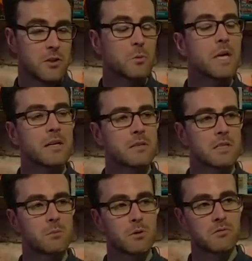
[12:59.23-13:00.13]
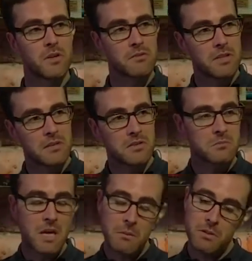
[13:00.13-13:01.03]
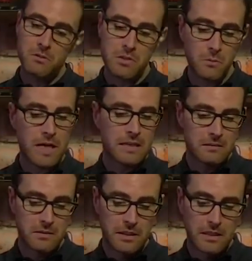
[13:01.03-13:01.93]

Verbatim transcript: 2,000 as opposed to 5,000. Maybe there is a way.